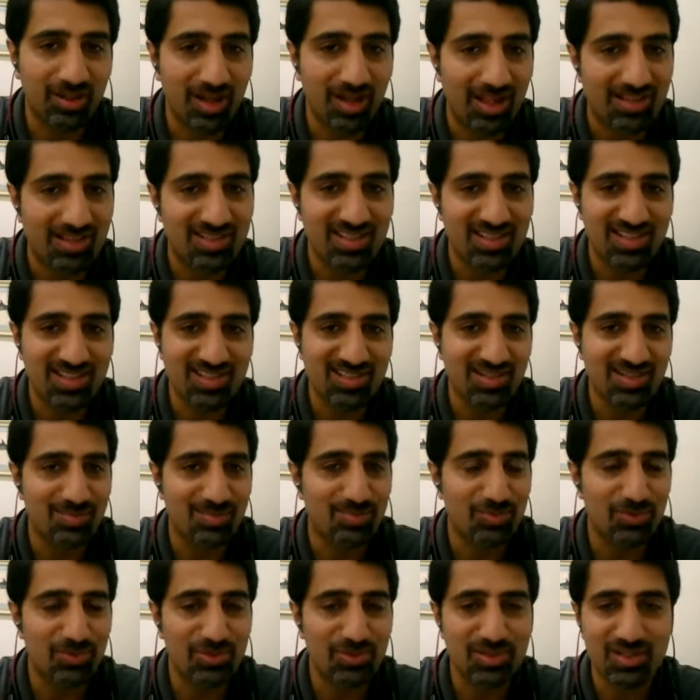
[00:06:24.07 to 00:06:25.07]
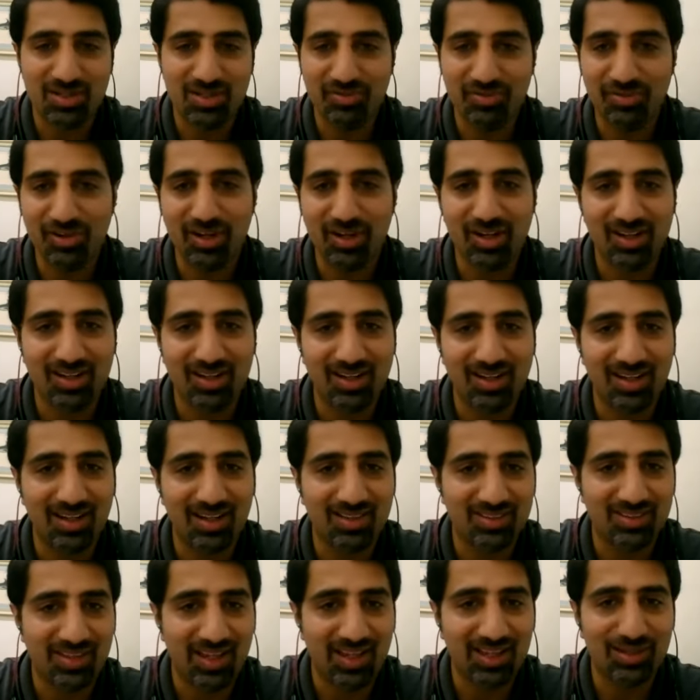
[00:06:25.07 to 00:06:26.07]
culture is the most difficult
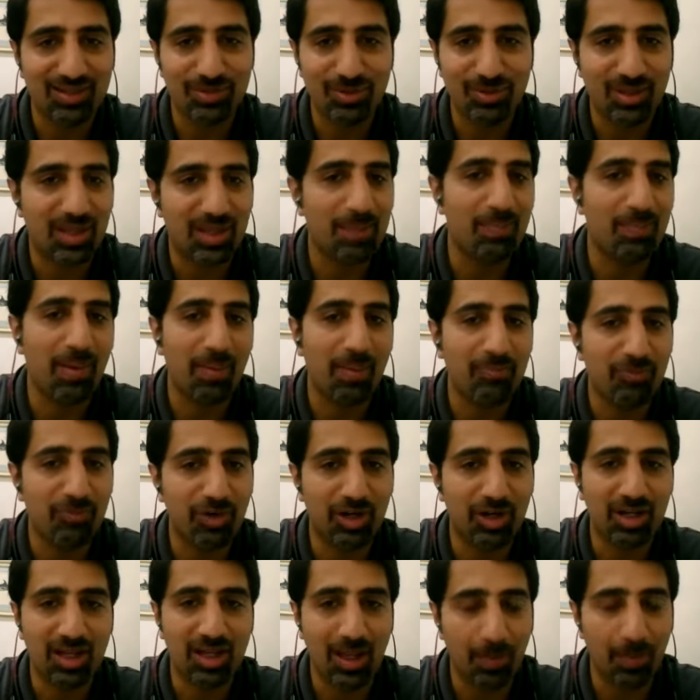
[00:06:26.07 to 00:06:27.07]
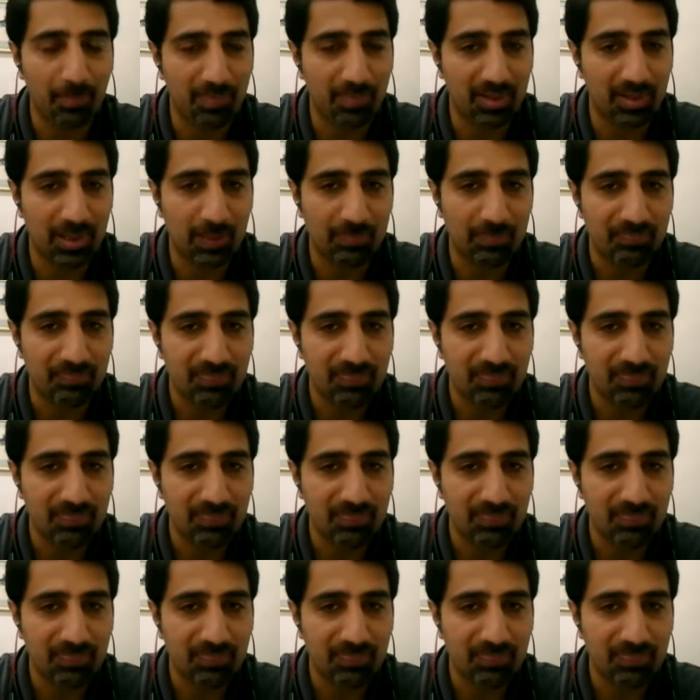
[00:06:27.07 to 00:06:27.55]
thing to keep up for a company.